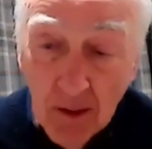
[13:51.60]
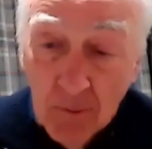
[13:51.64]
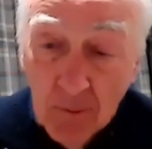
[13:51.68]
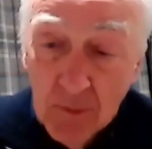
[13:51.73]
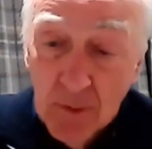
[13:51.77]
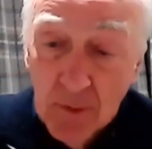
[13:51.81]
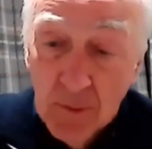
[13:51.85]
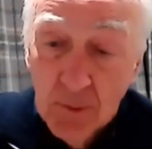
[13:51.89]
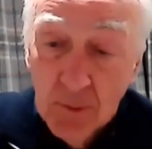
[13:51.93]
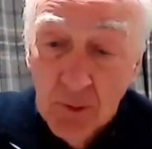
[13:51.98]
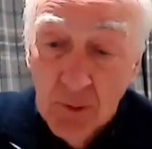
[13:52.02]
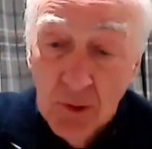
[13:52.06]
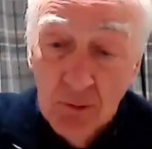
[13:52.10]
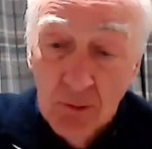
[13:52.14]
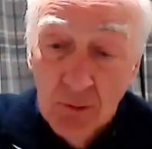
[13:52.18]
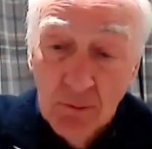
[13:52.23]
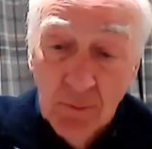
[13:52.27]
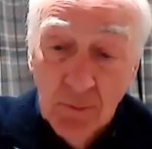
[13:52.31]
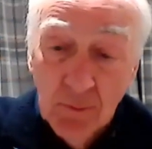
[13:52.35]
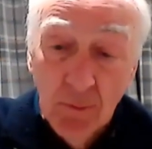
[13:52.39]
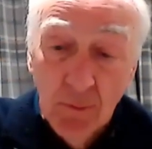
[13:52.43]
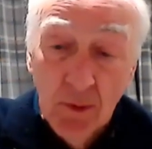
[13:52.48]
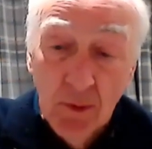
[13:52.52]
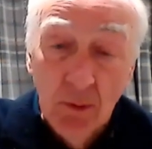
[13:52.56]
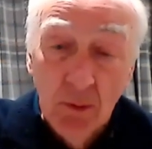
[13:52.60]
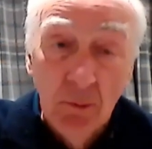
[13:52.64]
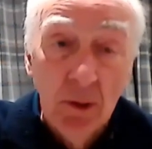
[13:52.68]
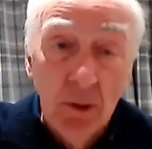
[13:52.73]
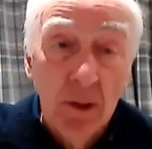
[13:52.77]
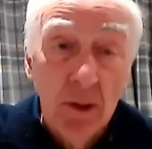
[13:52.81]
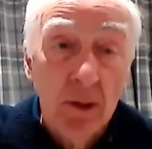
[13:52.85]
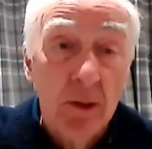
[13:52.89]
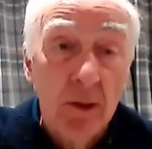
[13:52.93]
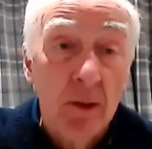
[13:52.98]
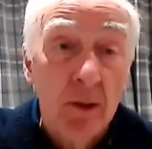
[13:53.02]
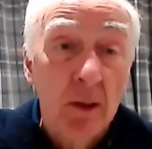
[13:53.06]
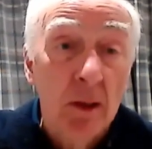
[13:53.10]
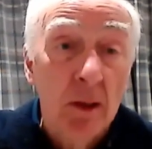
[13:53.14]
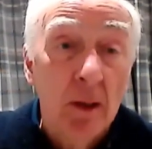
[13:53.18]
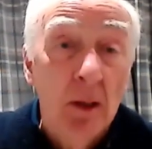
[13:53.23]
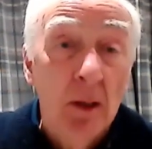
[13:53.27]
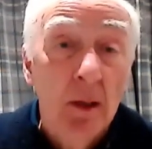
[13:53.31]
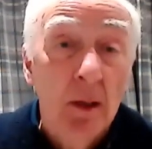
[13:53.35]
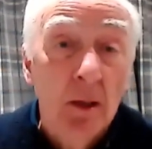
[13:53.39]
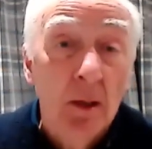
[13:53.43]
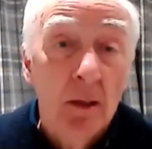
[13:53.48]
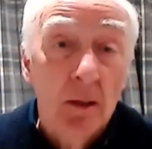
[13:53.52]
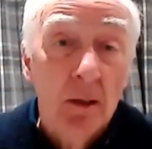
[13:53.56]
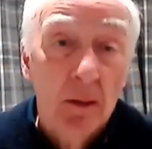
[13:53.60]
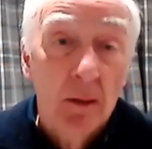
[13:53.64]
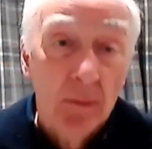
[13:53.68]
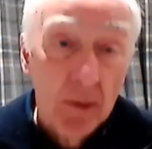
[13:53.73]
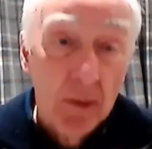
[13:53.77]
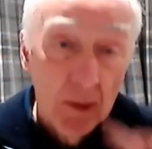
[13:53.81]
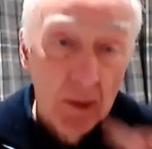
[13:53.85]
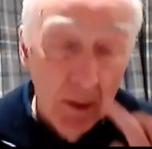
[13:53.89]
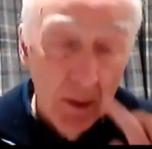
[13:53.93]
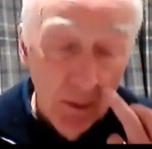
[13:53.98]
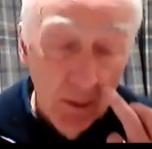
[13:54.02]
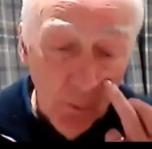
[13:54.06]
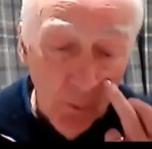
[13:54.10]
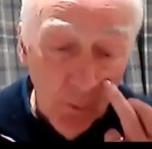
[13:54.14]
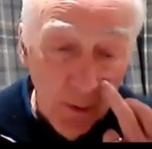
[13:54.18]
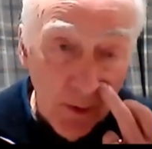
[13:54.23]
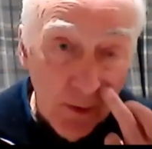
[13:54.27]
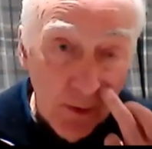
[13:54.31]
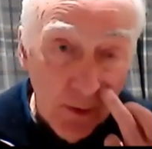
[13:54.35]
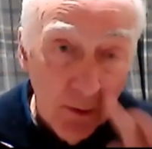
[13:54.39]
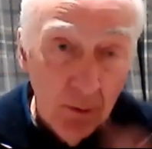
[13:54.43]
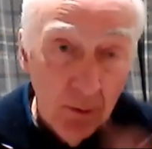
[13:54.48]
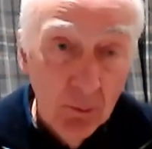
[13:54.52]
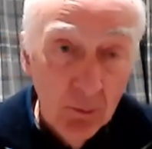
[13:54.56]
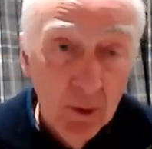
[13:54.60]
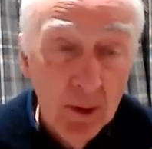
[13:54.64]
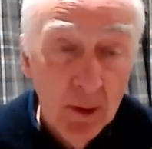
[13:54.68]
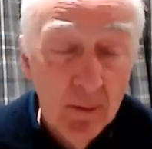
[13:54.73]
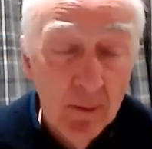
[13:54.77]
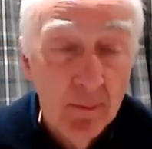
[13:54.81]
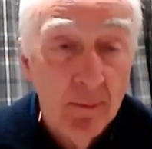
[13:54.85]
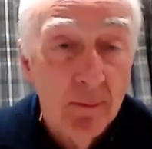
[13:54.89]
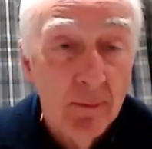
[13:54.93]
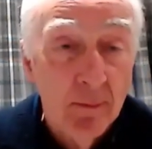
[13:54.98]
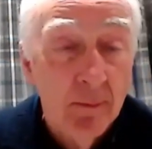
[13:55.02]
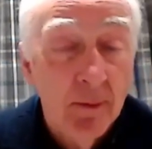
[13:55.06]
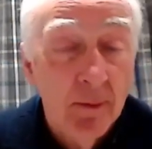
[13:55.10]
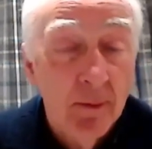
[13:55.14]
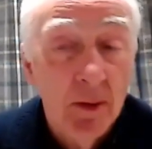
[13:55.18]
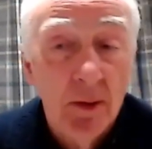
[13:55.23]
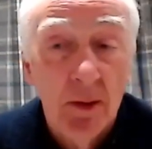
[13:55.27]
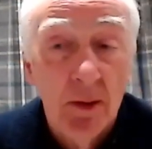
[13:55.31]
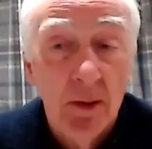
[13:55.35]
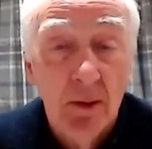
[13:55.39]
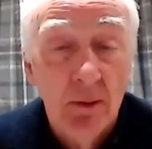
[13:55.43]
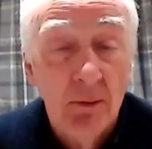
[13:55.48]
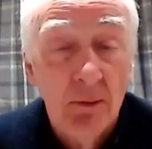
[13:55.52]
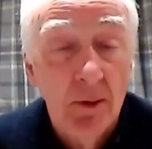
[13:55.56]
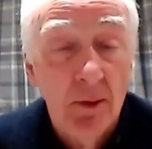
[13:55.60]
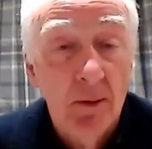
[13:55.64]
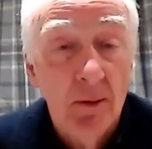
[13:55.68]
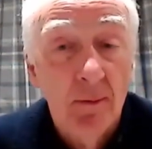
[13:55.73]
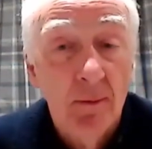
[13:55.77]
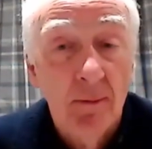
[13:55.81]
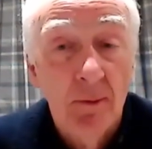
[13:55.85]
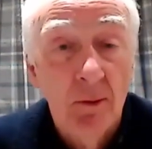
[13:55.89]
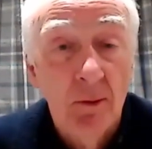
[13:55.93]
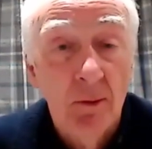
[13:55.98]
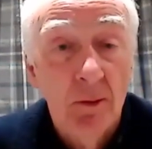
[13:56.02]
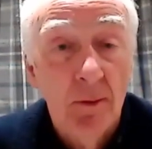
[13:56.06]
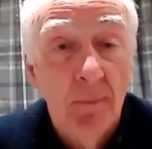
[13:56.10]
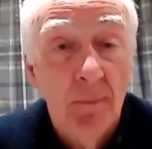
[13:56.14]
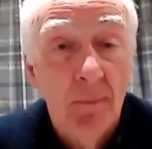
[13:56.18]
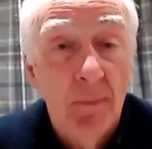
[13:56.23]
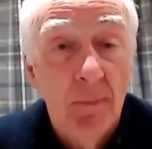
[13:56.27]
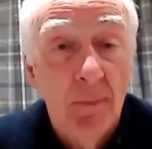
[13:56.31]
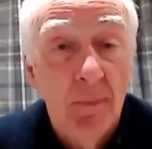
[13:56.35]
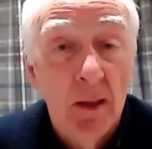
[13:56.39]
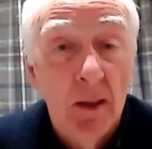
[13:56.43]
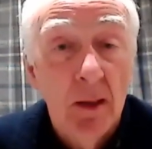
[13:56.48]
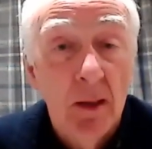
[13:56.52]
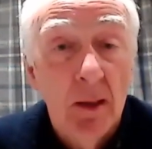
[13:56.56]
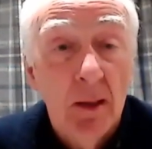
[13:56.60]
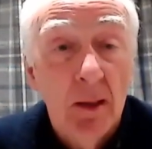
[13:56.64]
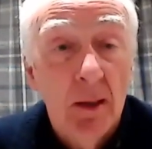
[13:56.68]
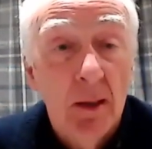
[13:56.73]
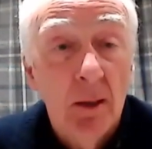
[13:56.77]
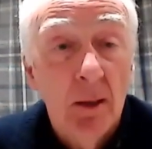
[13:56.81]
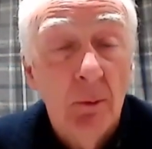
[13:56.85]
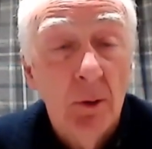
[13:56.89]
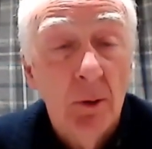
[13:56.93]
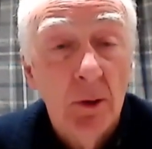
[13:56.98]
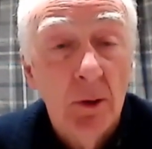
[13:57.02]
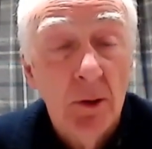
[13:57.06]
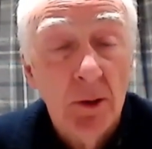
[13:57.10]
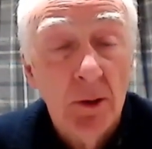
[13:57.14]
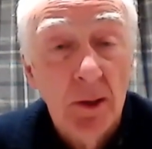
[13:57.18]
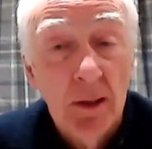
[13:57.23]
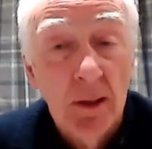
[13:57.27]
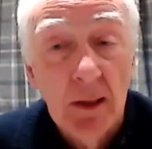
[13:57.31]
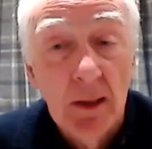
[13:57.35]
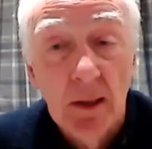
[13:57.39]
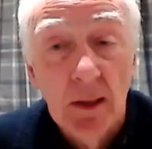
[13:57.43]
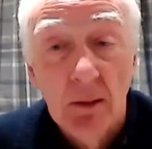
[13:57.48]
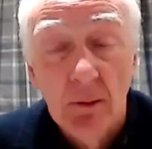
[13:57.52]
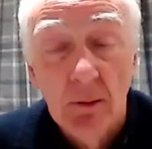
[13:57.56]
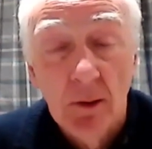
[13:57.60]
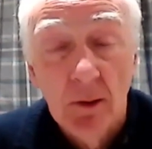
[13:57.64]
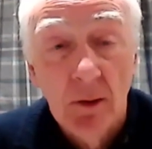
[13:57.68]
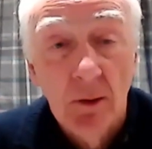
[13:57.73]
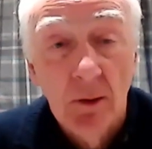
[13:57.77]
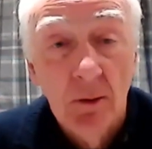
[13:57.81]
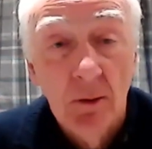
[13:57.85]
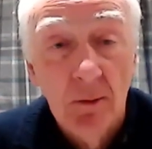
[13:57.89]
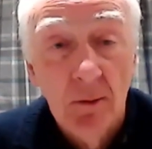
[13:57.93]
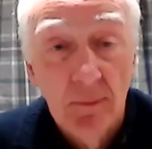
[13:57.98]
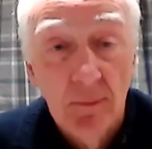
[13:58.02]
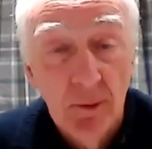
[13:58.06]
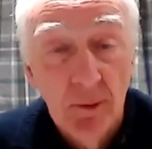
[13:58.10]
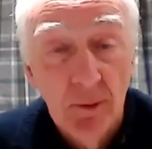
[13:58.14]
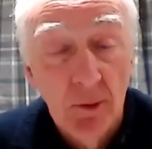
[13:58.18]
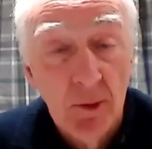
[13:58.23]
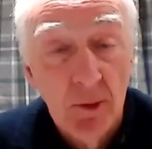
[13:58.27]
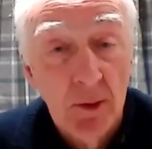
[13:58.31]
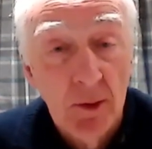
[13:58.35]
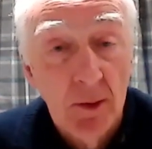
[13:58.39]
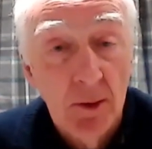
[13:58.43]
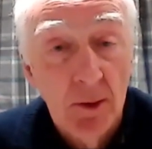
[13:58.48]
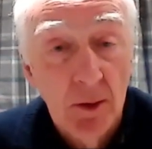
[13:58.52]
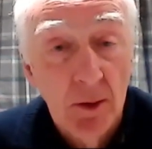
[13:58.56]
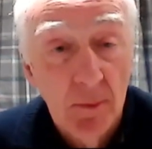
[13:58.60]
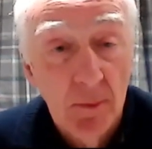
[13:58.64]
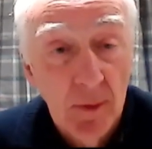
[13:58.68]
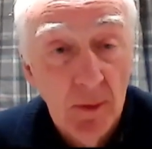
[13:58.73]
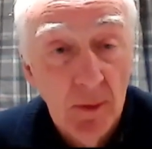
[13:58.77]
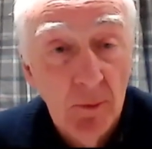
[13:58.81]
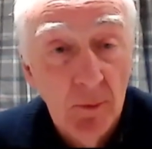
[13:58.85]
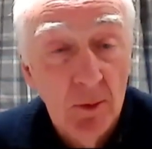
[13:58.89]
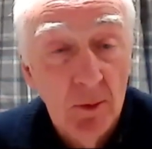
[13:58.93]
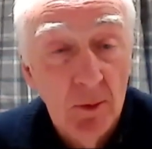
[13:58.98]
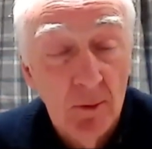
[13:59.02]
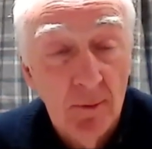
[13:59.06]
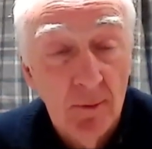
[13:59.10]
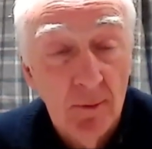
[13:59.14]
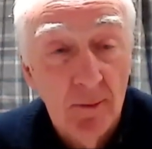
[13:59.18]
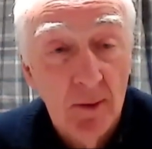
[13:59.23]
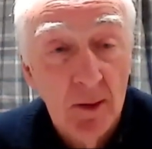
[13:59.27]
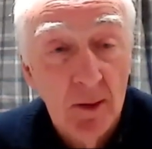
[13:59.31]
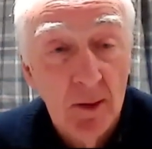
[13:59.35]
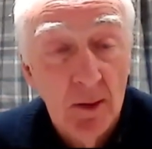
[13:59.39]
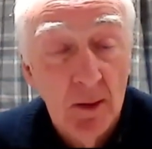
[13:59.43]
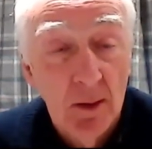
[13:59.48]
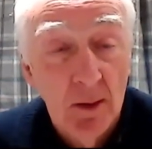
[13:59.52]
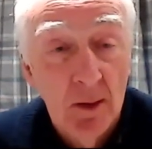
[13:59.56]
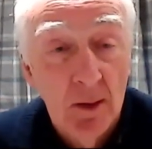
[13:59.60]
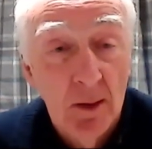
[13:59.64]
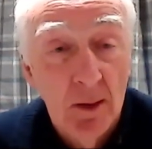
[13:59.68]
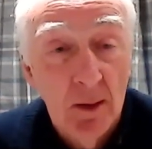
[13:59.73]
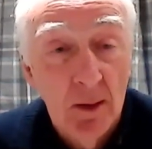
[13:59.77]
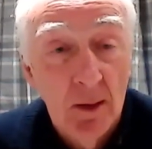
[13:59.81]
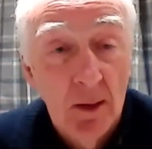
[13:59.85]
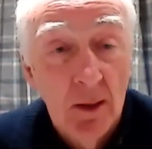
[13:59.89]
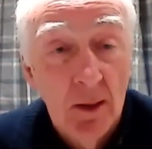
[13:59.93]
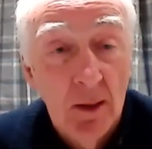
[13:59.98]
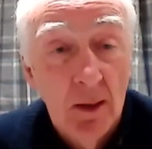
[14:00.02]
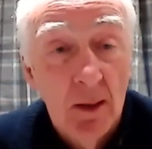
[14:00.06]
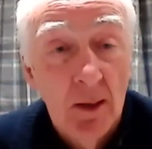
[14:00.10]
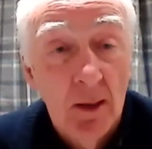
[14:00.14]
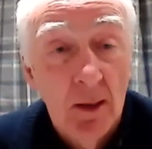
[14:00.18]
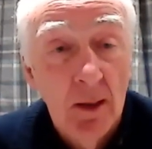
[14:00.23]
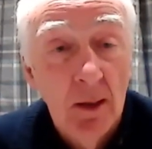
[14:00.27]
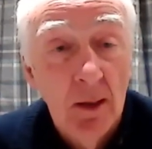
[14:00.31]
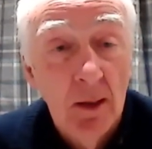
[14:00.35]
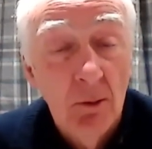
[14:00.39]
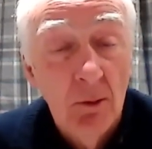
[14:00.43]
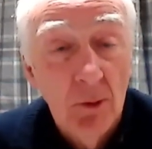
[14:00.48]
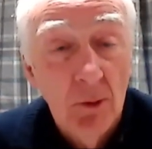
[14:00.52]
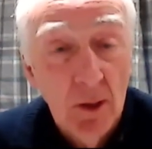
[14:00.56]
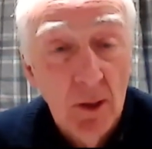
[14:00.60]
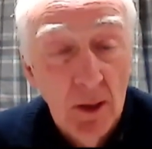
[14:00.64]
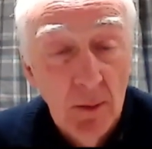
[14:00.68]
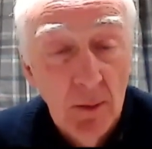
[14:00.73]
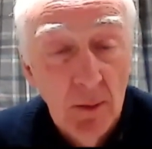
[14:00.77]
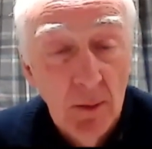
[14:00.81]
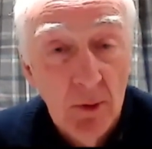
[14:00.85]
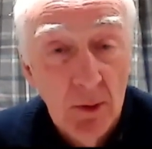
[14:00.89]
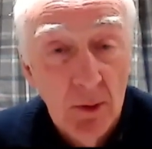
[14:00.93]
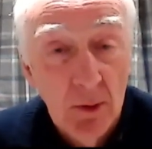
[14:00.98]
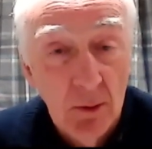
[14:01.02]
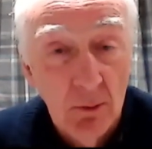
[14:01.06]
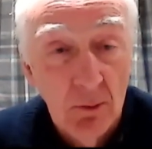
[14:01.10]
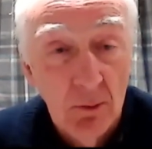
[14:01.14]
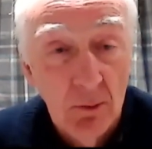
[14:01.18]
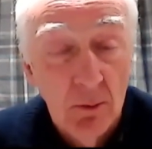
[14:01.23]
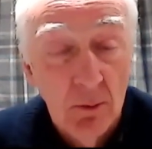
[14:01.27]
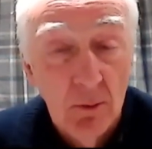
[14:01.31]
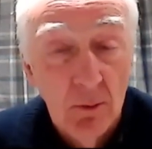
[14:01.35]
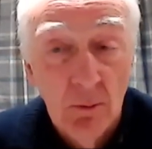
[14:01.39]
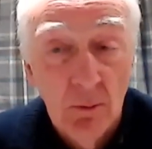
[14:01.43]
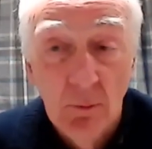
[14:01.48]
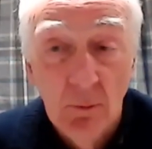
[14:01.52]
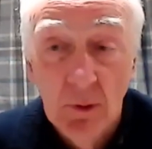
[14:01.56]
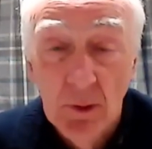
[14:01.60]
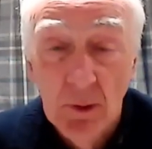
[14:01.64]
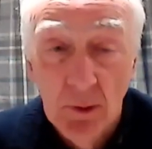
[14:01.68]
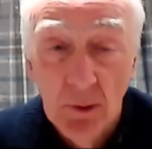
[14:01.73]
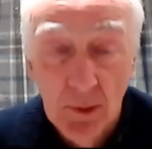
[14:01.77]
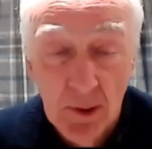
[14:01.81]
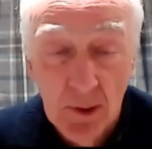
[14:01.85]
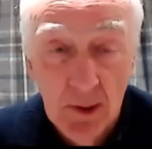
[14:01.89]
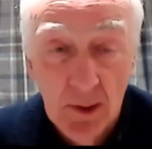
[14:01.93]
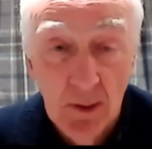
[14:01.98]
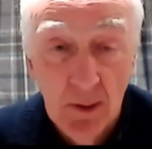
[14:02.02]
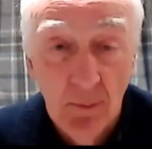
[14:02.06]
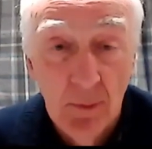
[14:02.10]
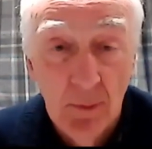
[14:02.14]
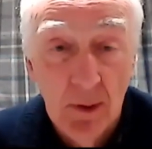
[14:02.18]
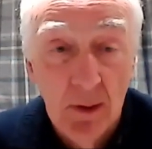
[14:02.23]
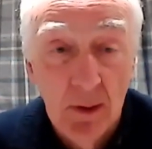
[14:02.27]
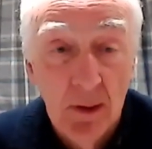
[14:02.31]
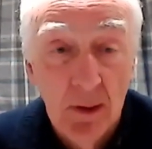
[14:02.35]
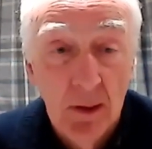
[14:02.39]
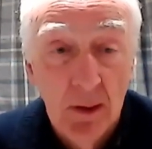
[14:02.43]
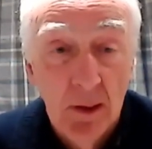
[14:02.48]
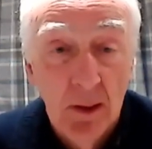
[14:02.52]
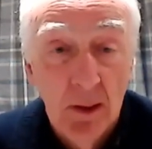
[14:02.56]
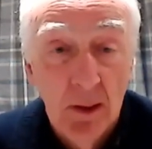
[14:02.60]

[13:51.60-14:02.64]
Perhaps we should remember the words of Psalm 121, verses 3 and 4. He will not allow your foot to be moved. He who keeps you will not slumber.